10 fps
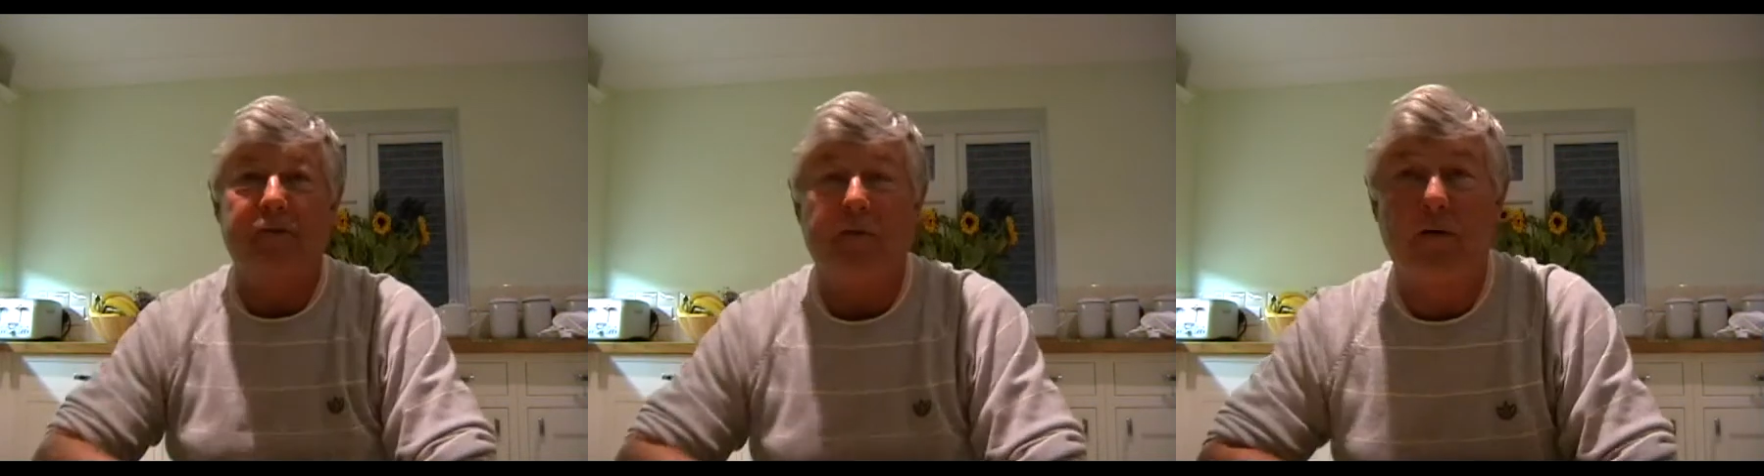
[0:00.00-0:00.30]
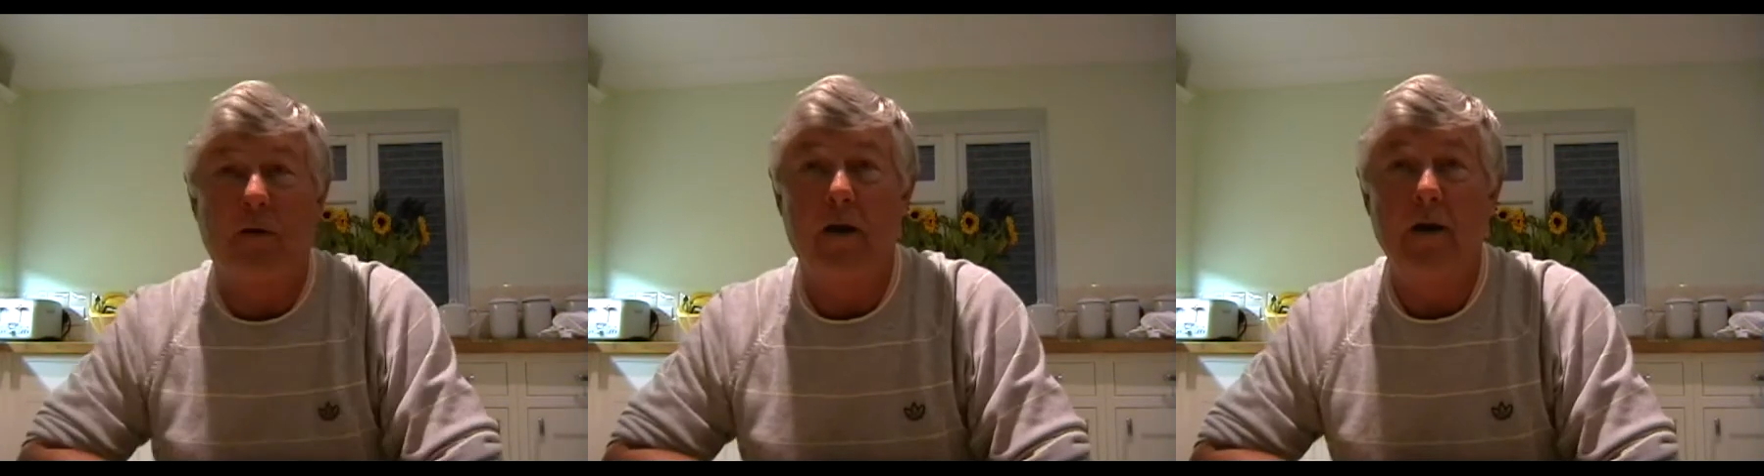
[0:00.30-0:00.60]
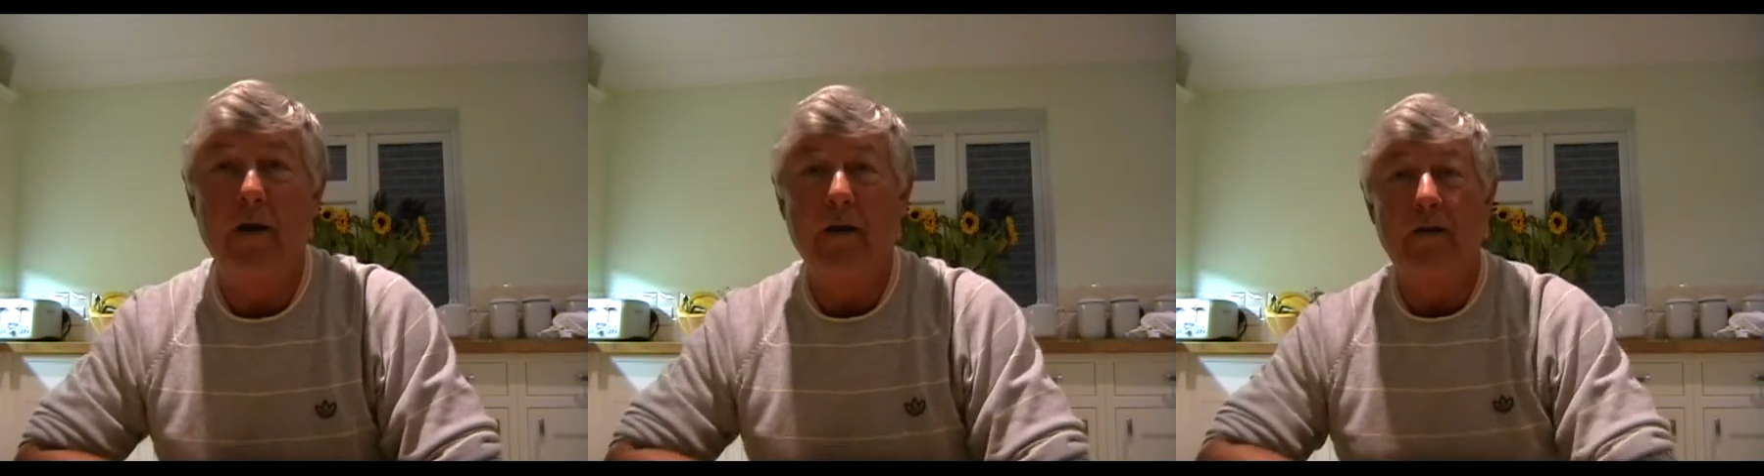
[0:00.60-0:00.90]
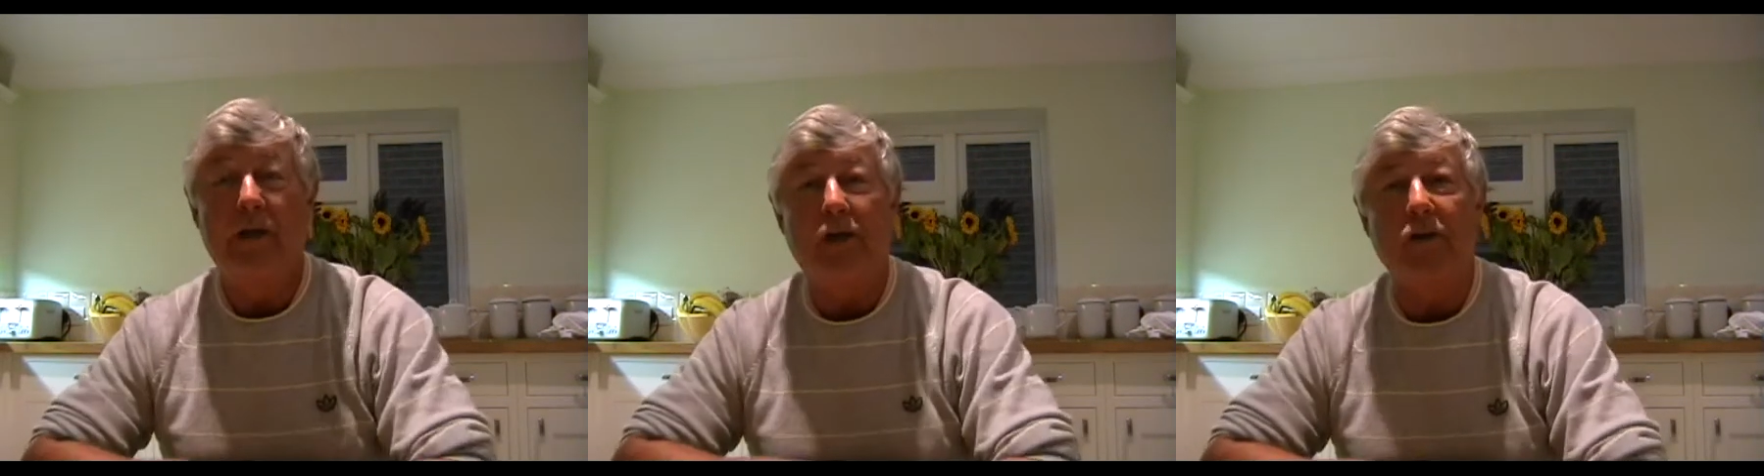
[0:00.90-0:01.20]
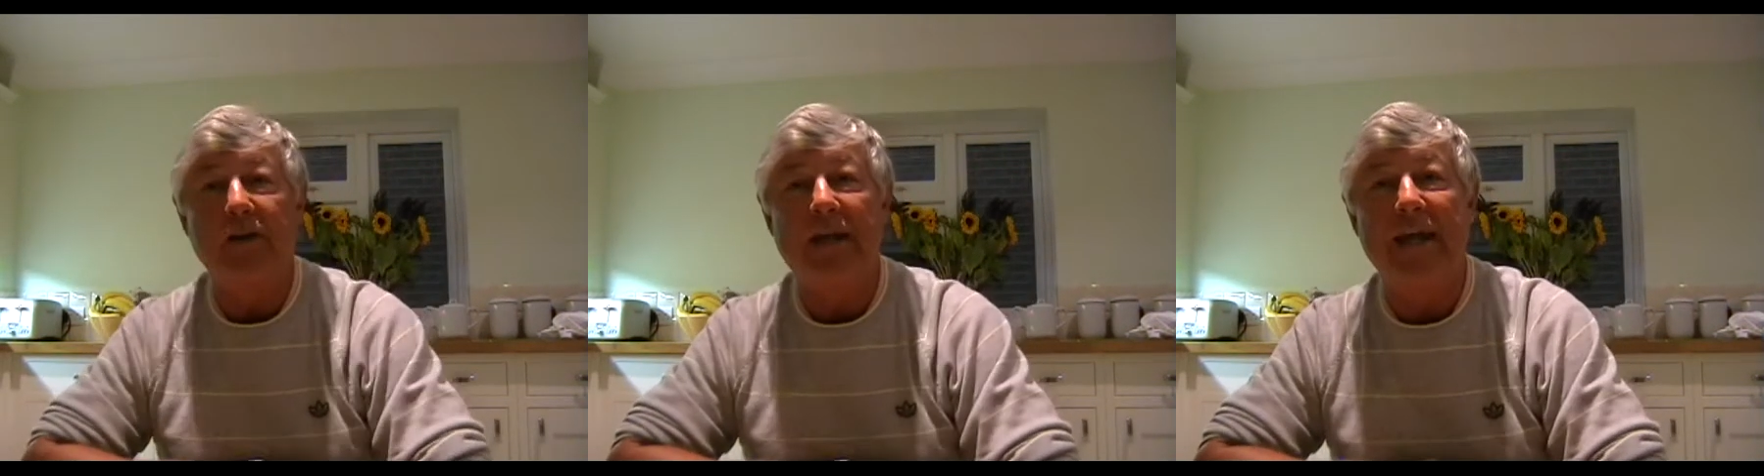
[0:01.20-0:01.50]
before, they
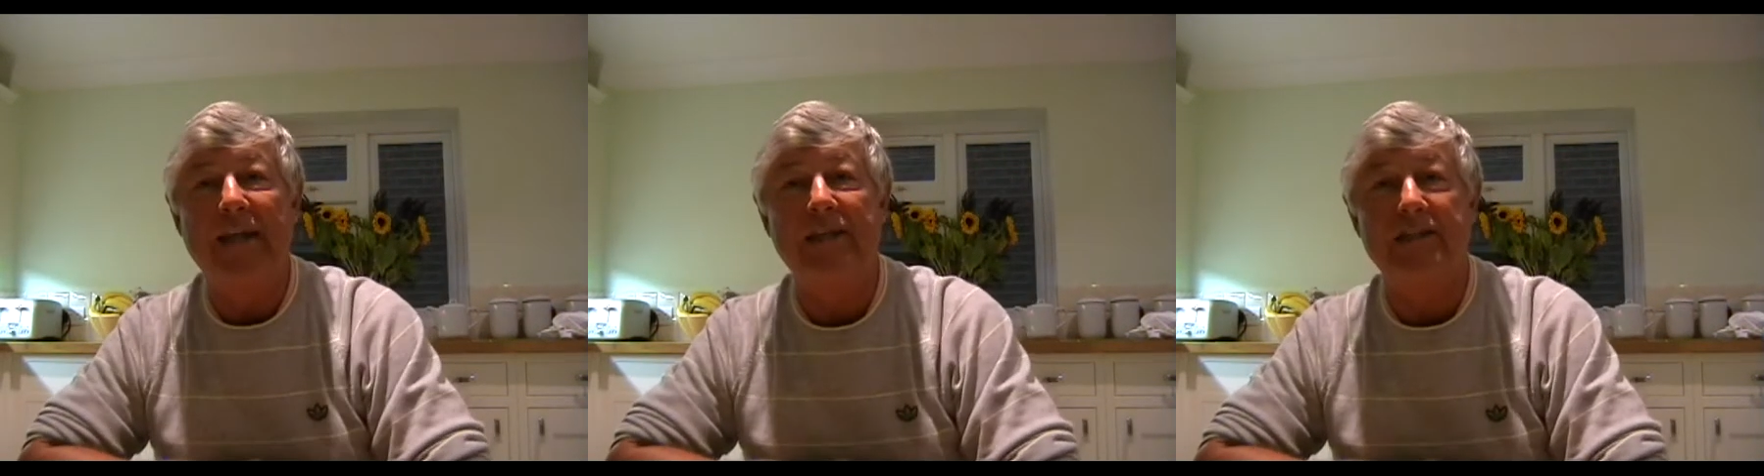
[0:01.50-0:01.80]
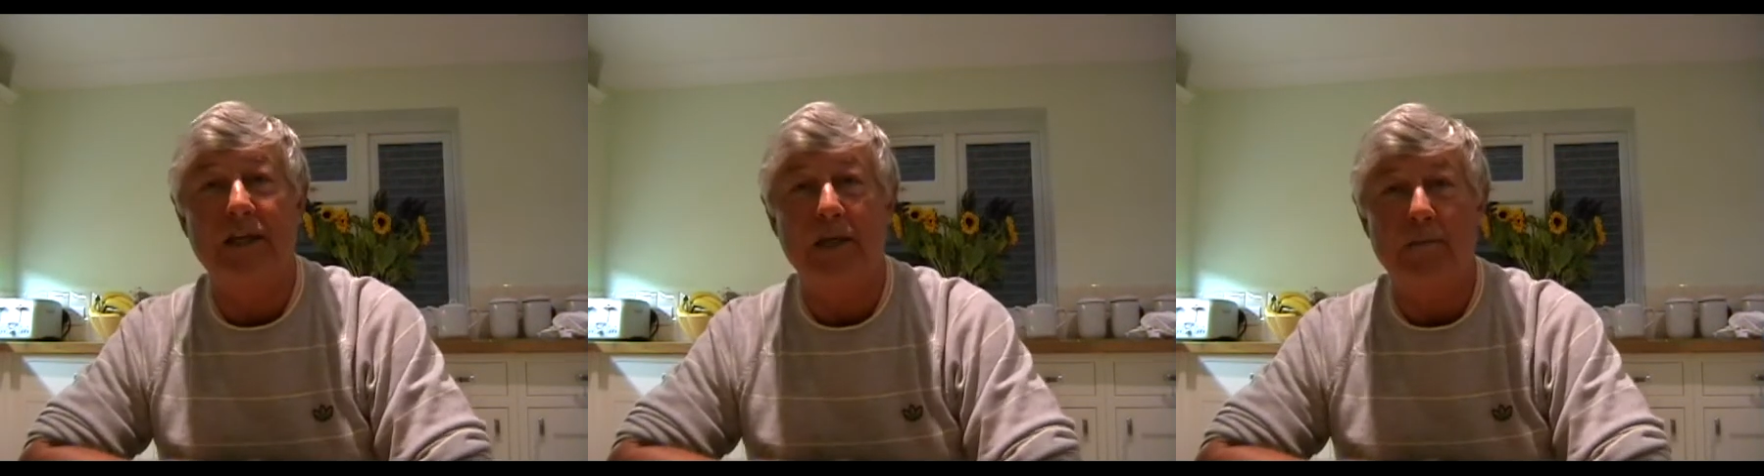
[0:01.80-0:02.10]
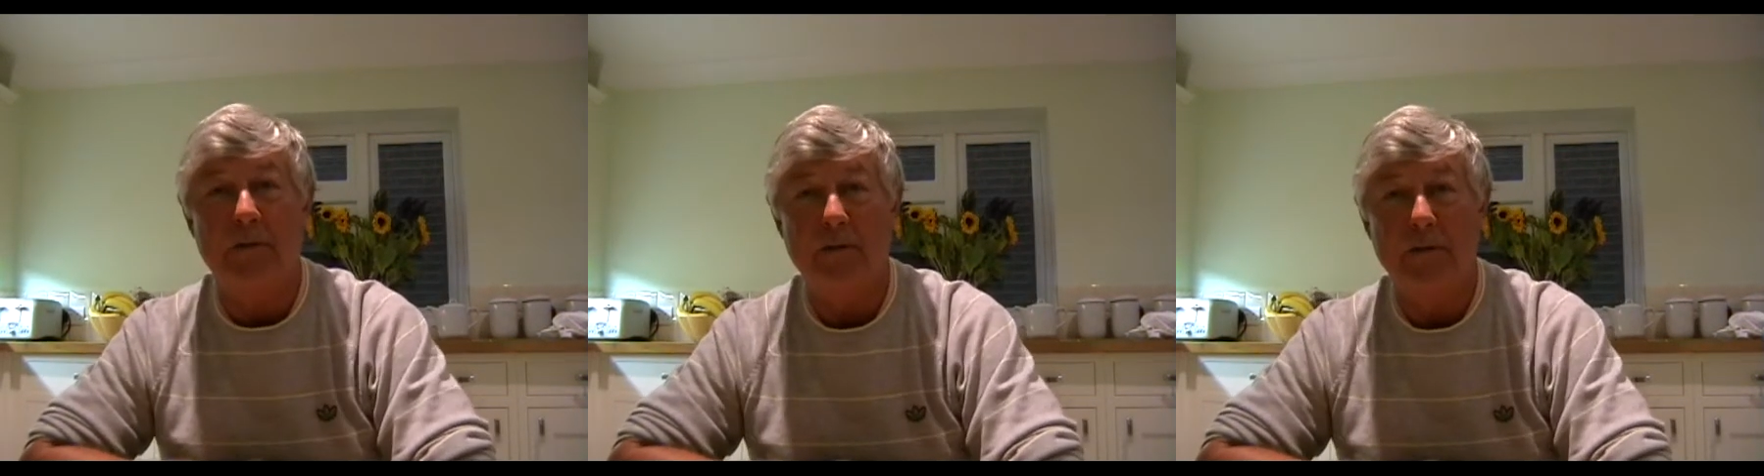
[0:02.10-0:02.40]
couldn't get in the team.